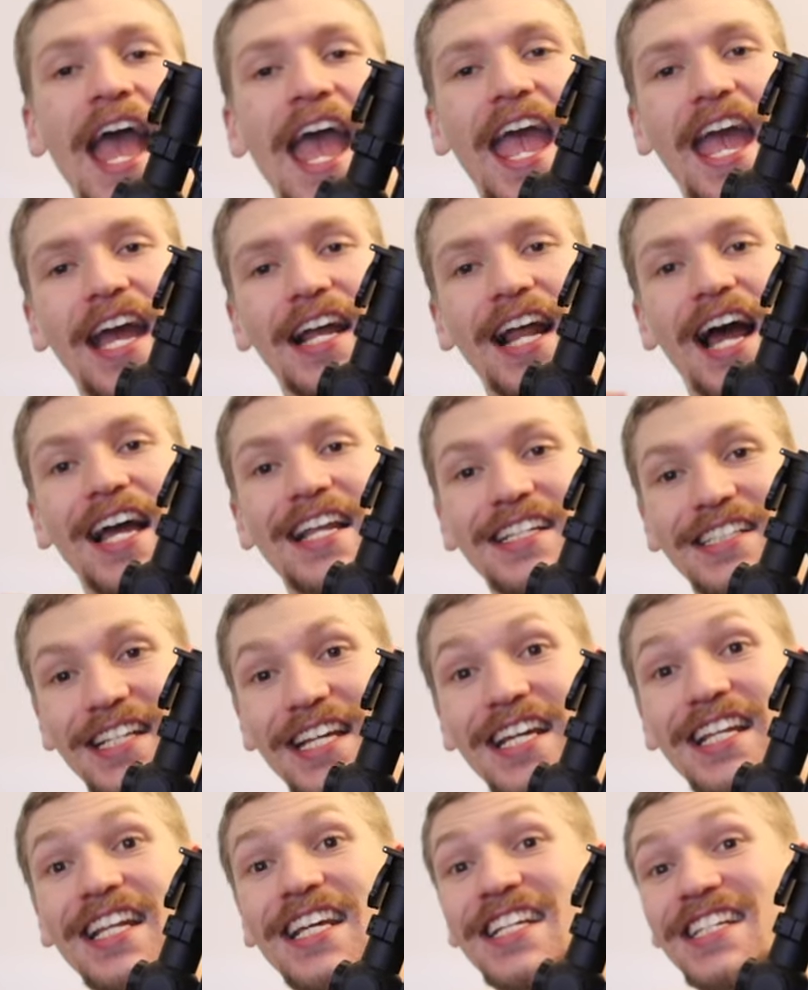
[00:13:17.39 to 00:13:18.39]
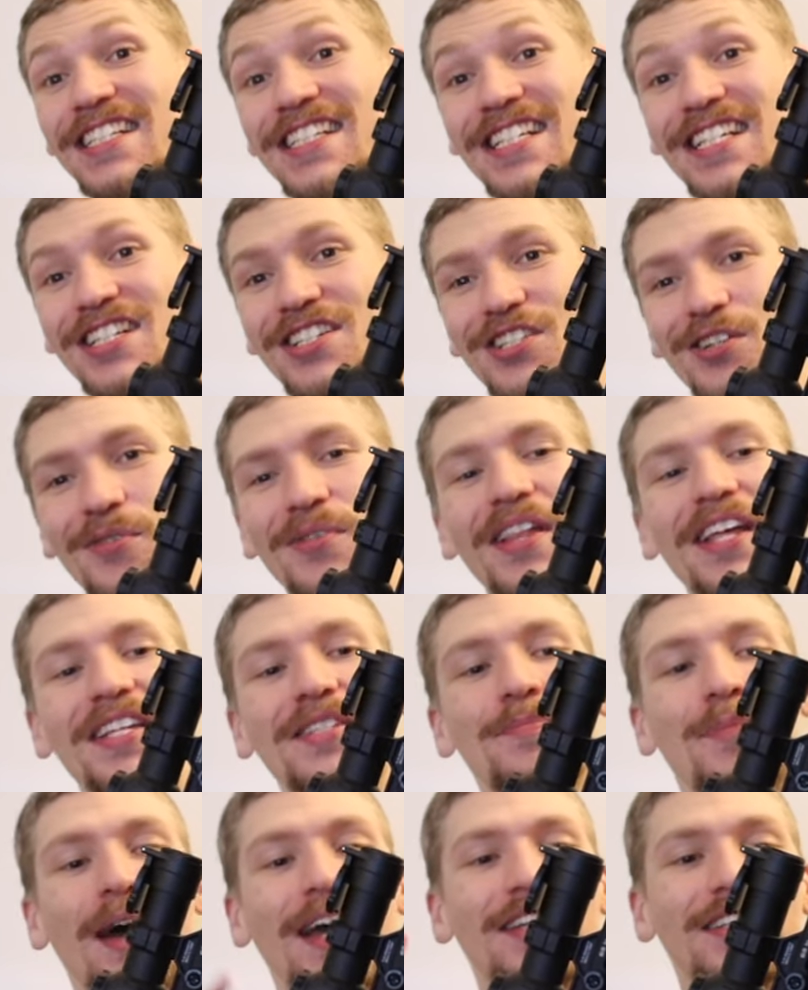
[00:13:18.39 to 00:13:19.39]
and I did indeed do
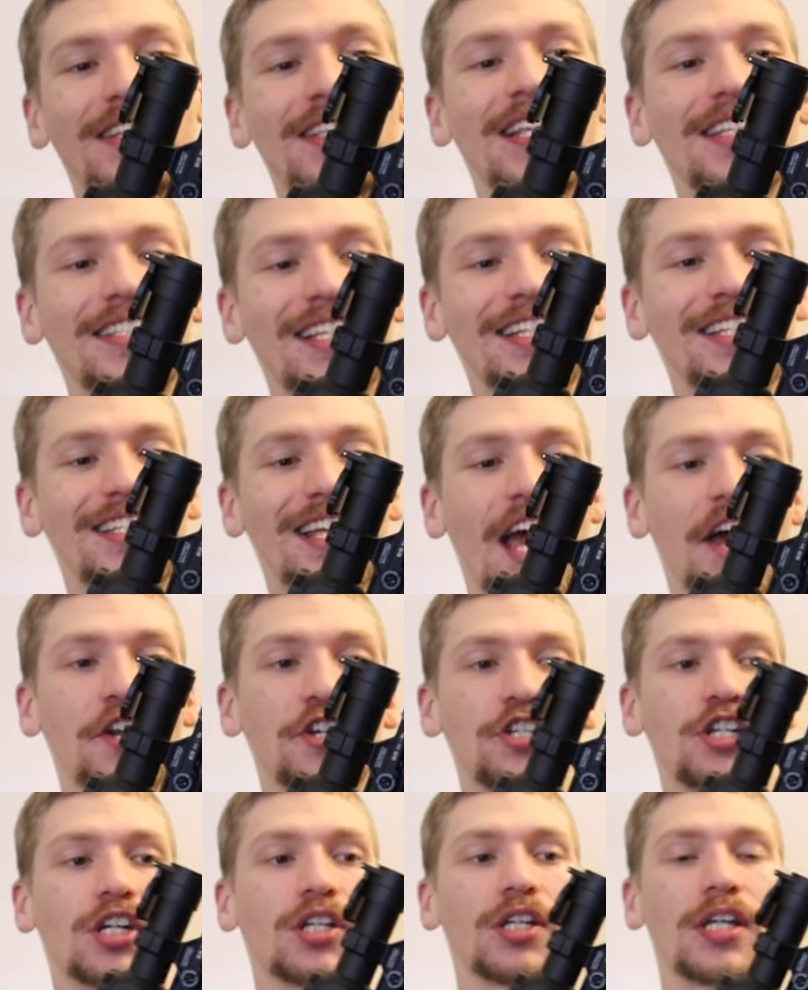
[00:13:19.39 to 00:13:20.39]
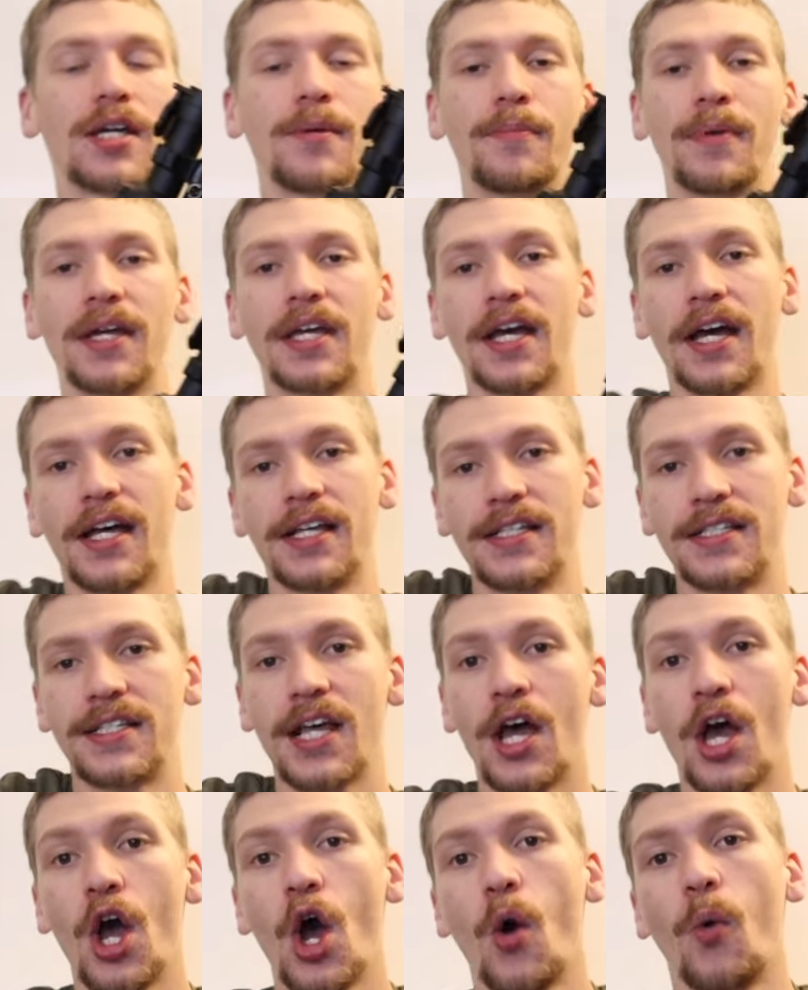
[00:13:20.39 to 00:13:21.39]
this, but I did this intentionally because,
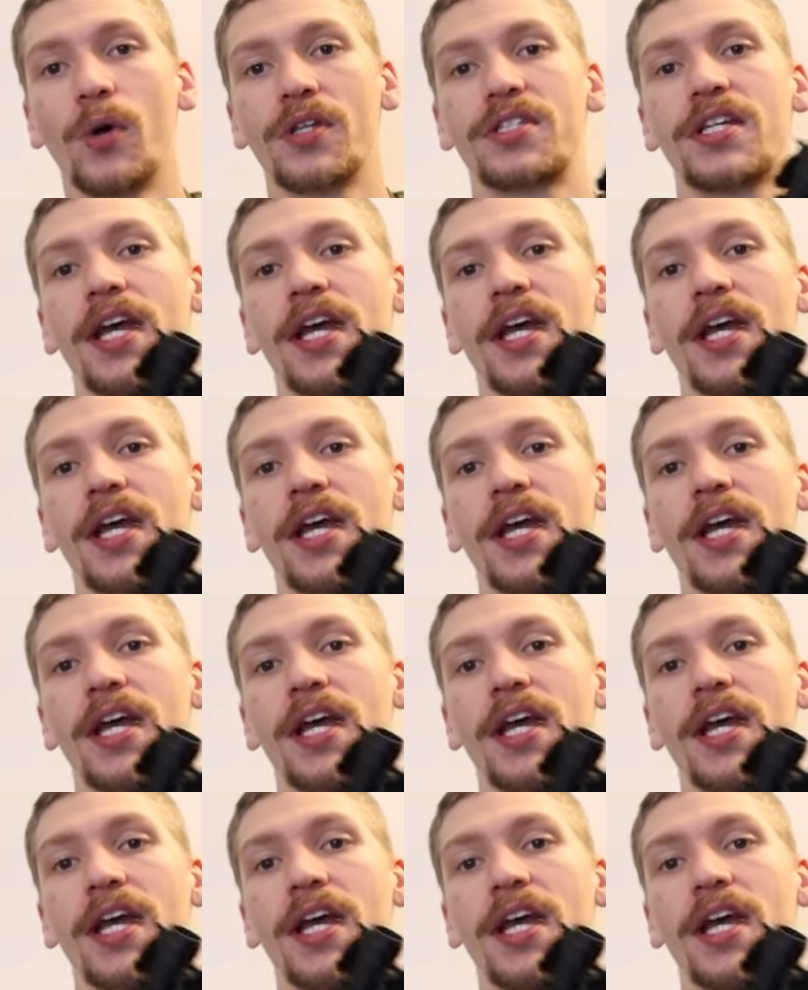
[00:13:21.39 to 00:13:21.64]
once